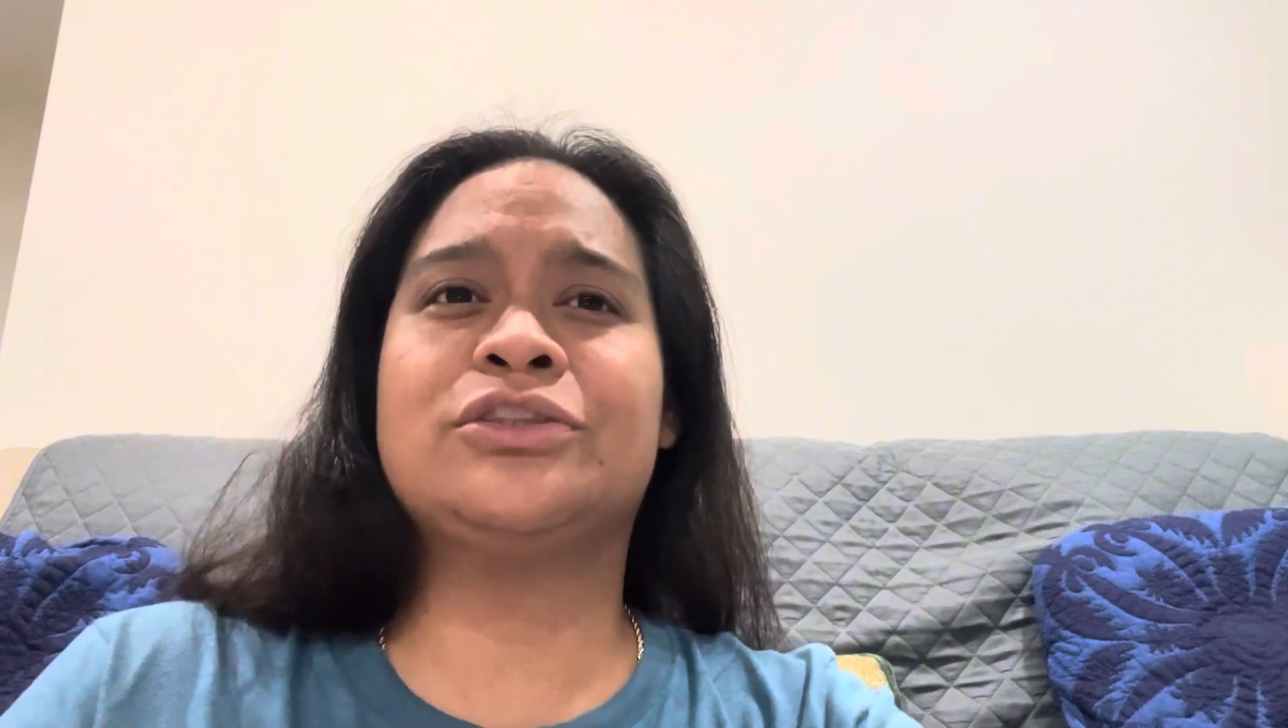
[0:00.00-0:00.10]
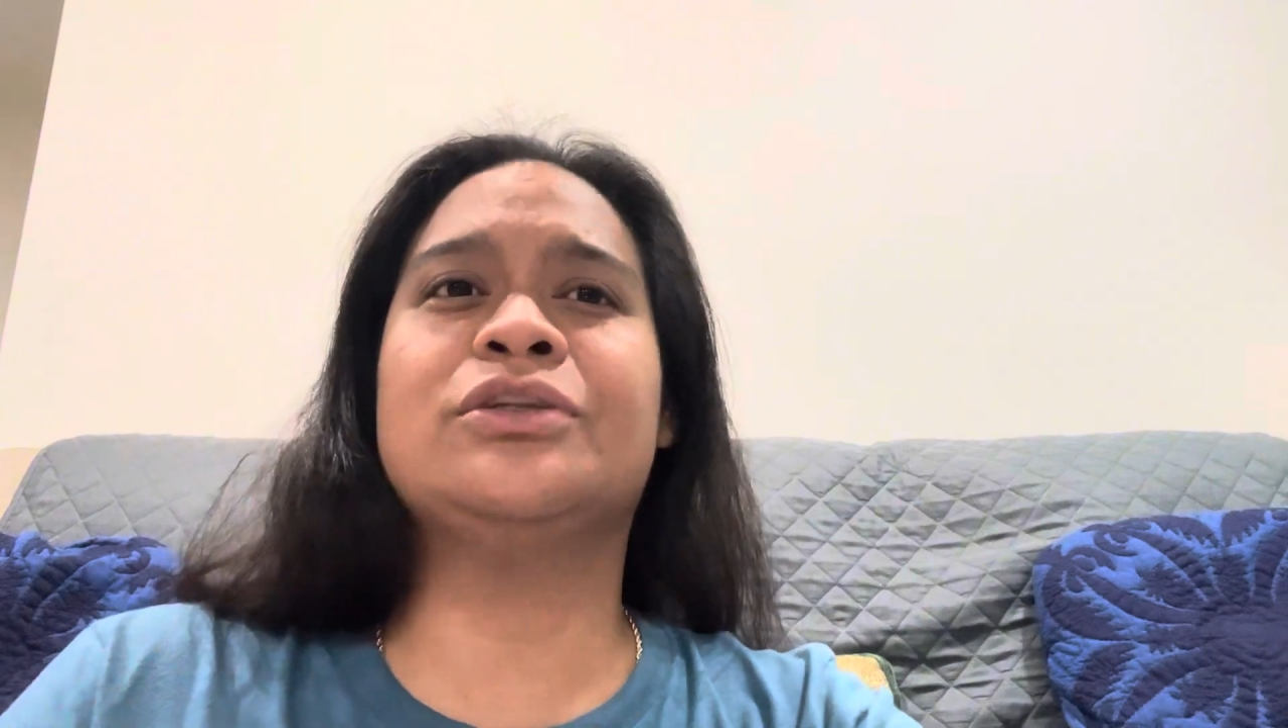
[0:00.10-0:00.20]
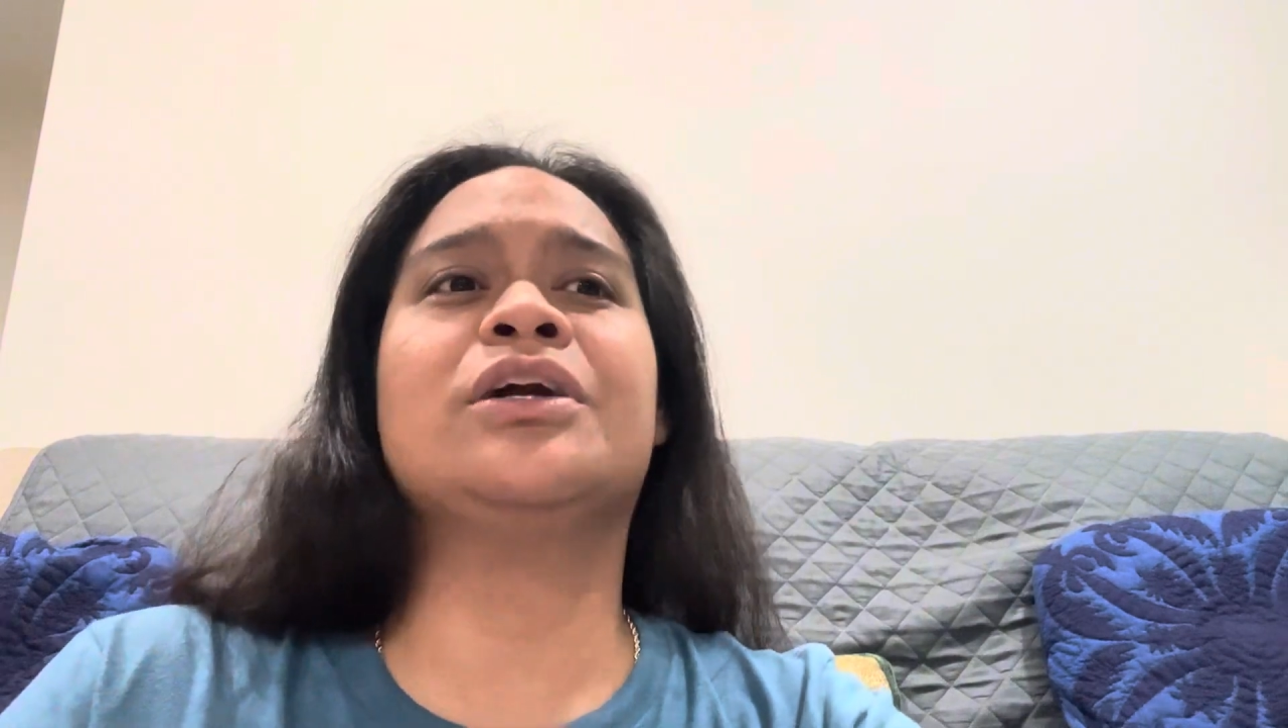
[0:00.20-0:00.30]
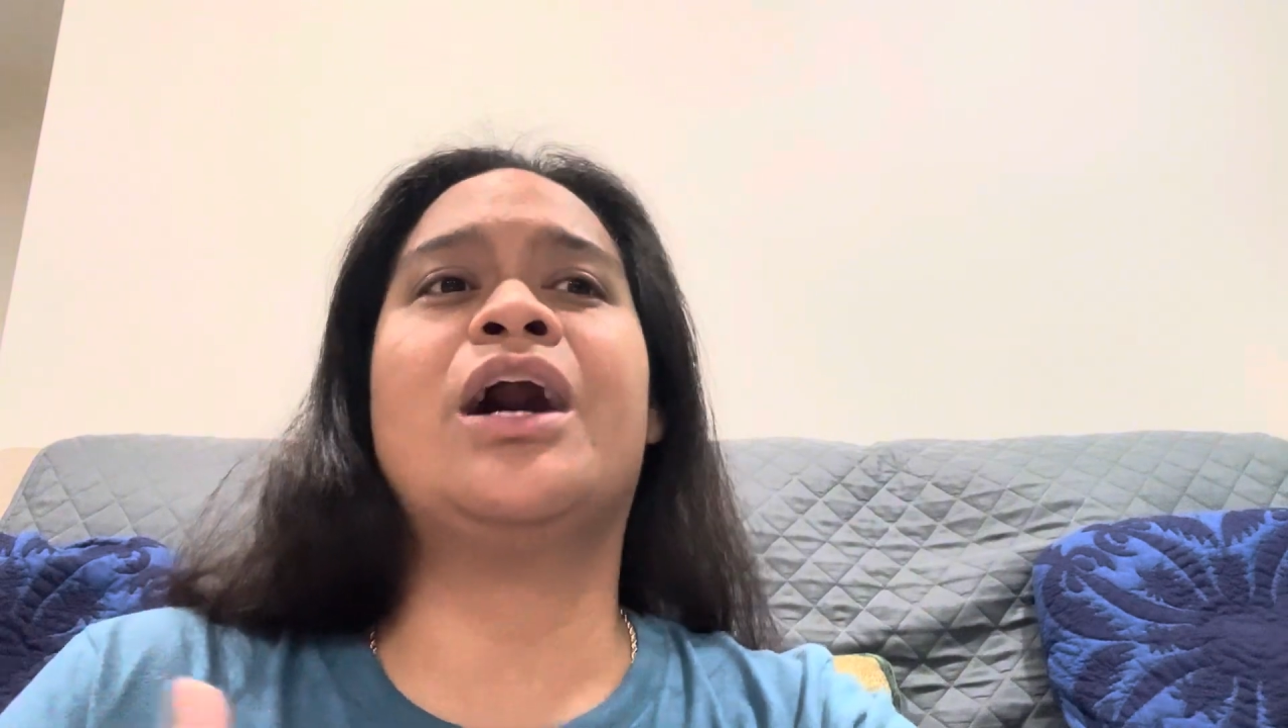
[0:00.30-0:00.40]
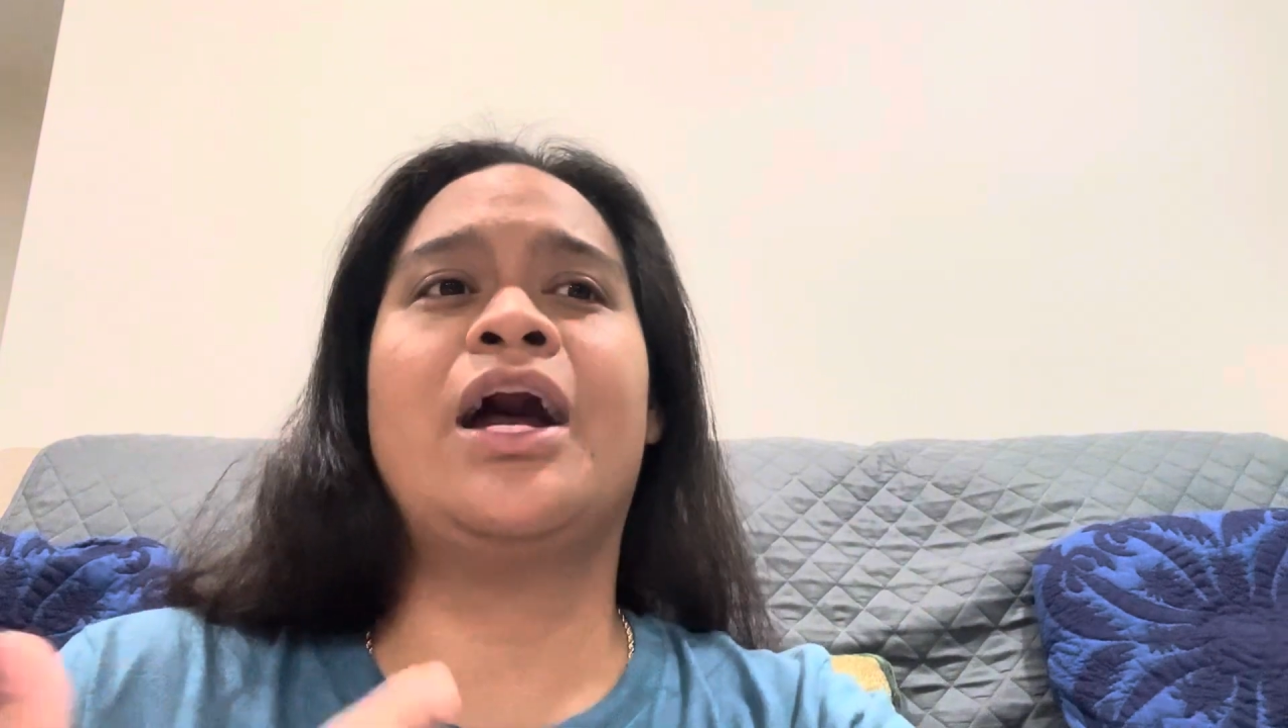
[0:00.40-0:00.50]

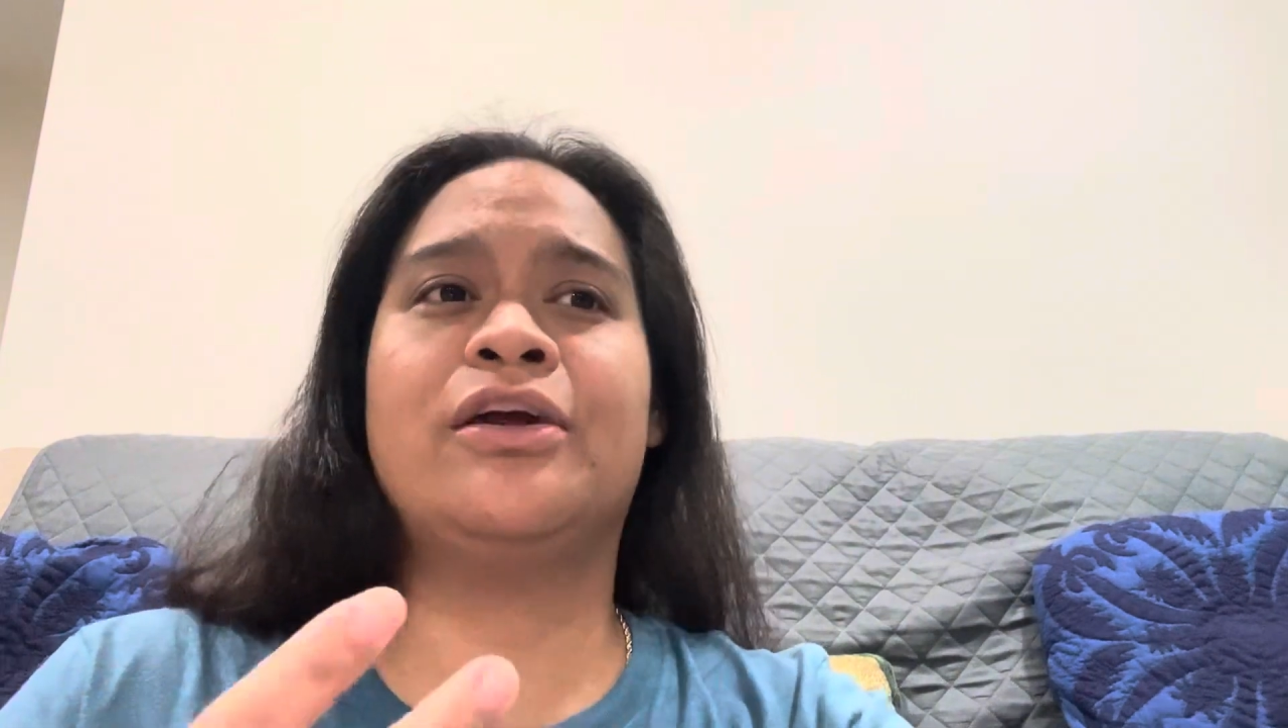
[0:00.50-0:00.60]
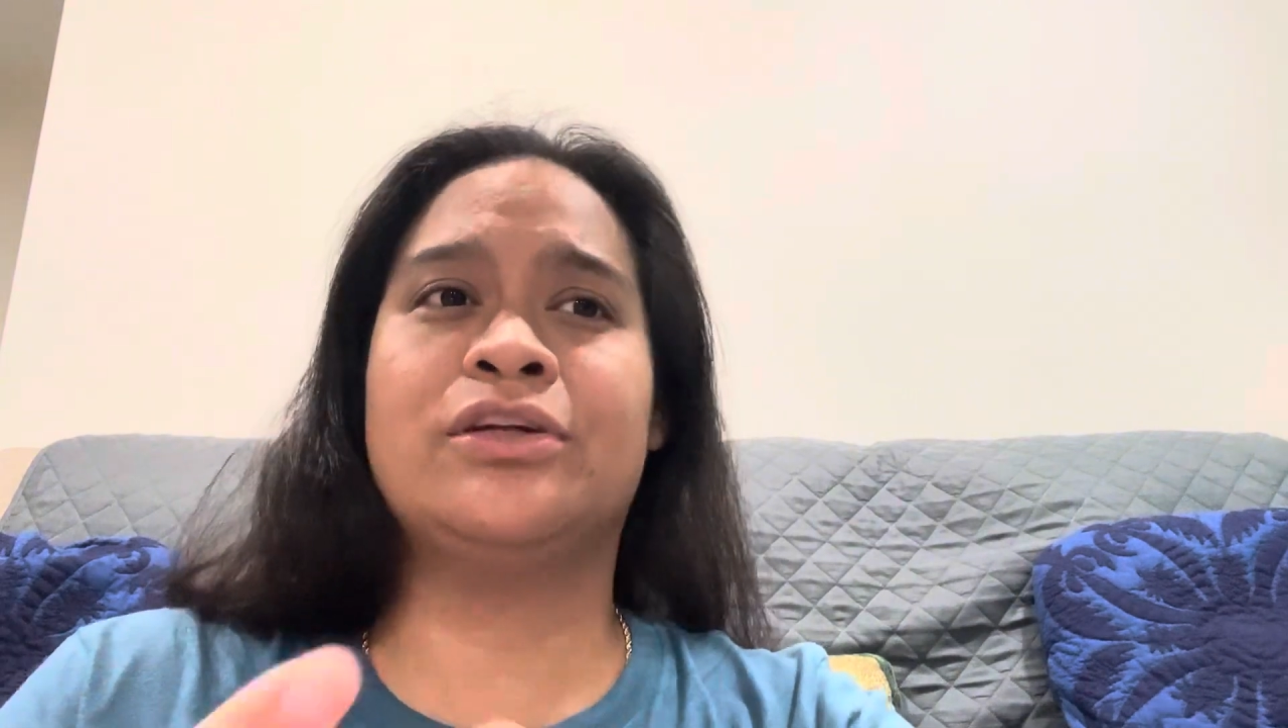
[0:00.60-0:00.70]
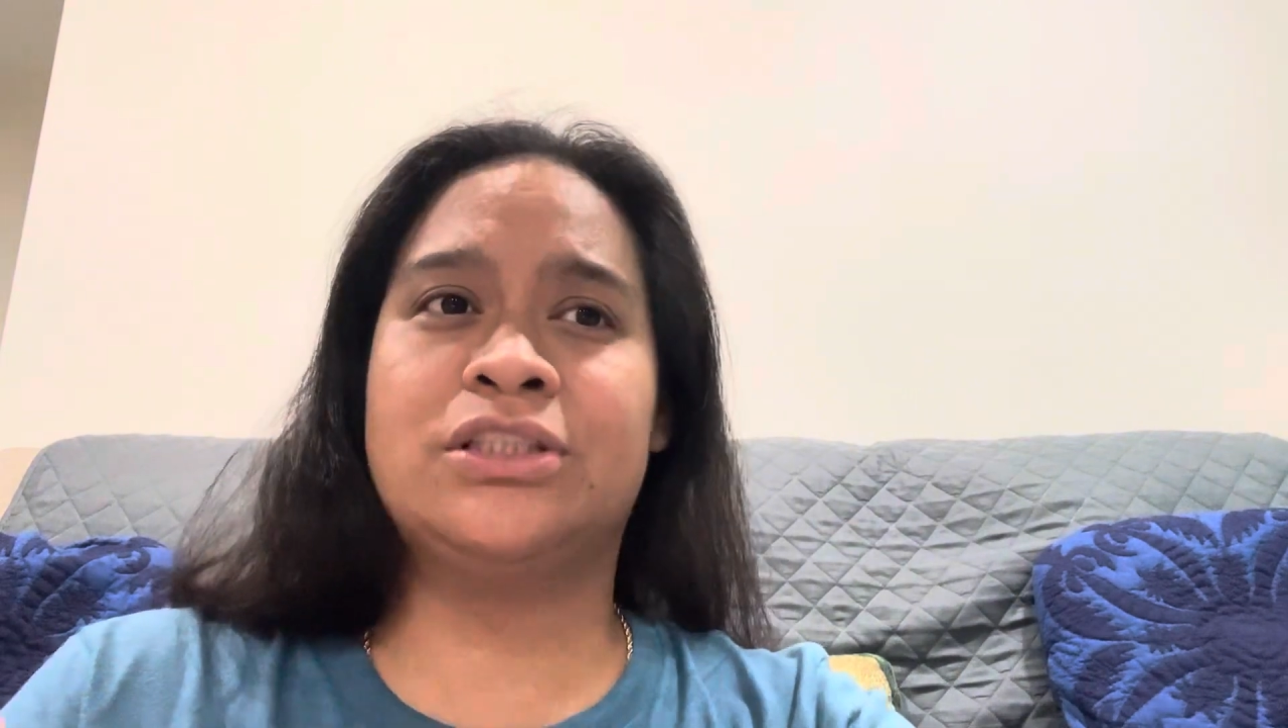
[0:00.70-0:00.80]
to hire a